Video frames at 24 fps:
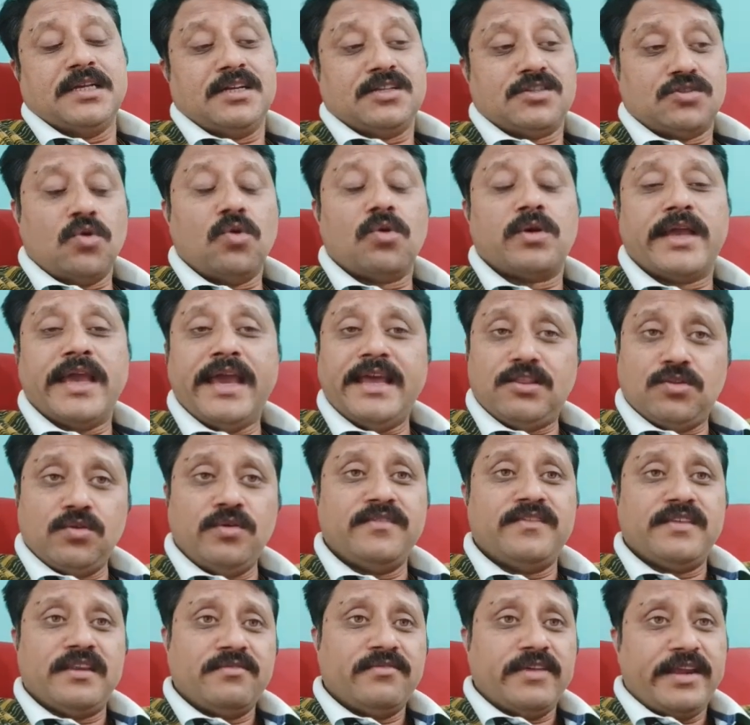So Ketu
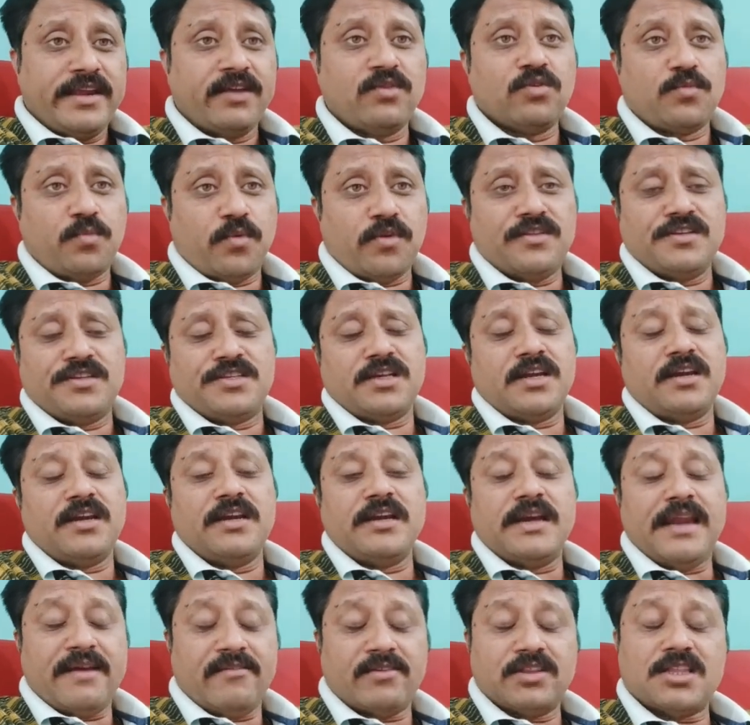is in very good position
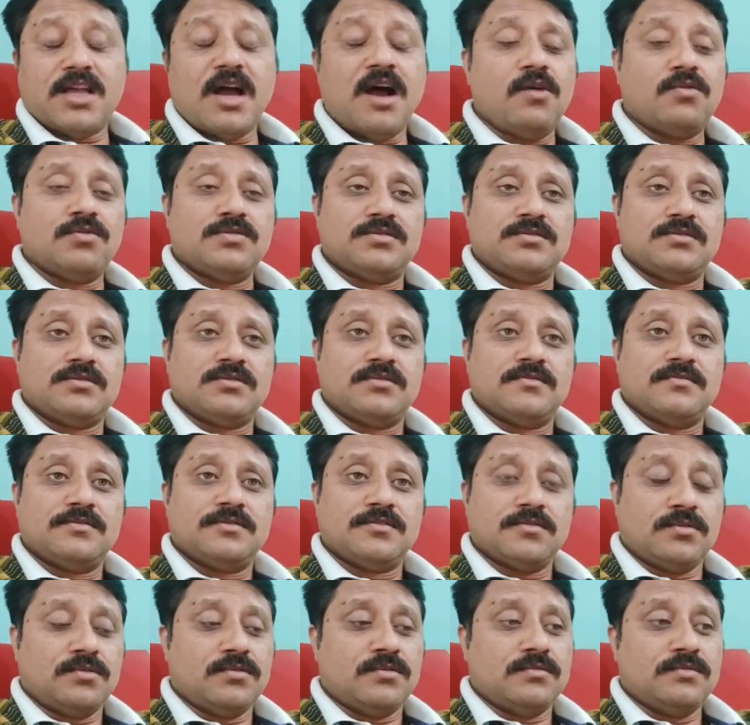in 11th house.
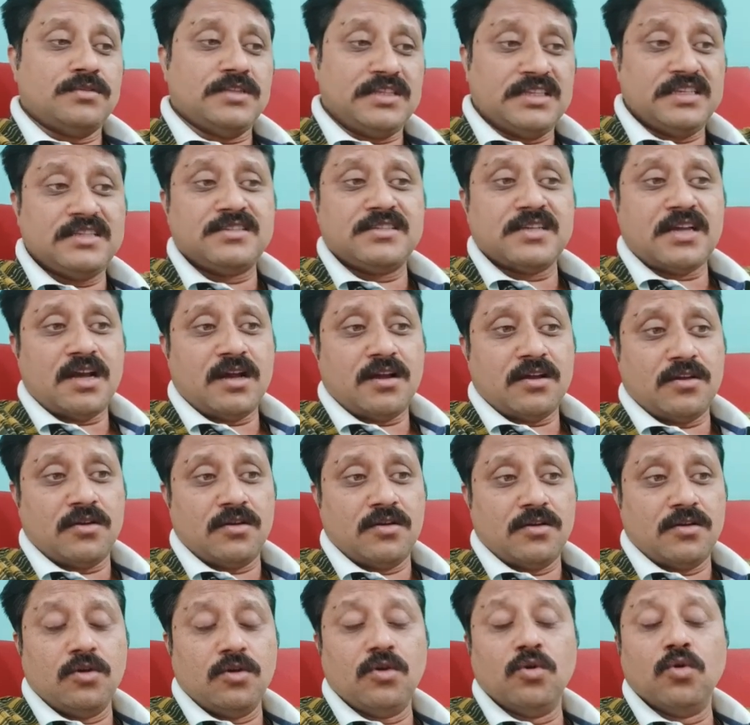So this is a
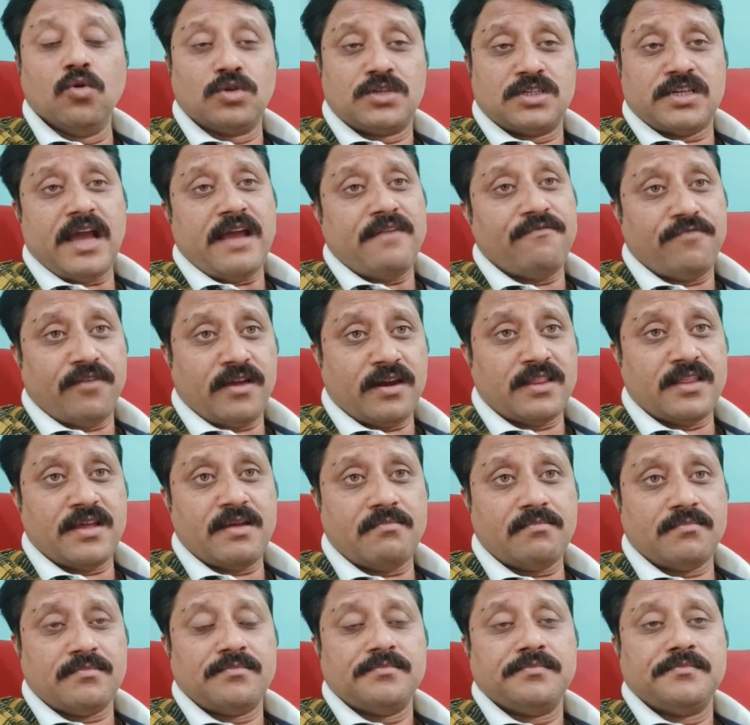good time for them